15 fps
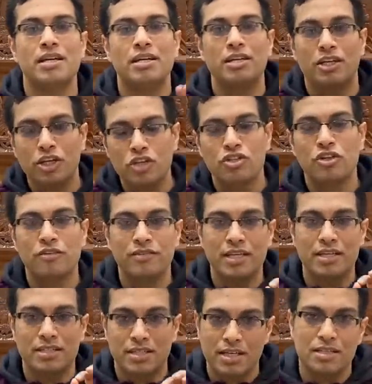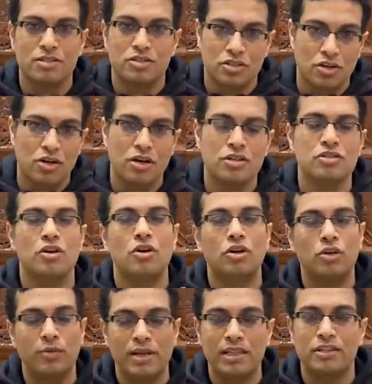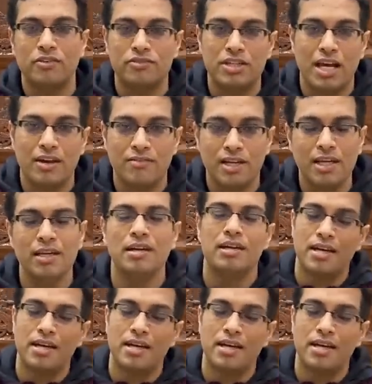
in each of these six stocks on 12th of January,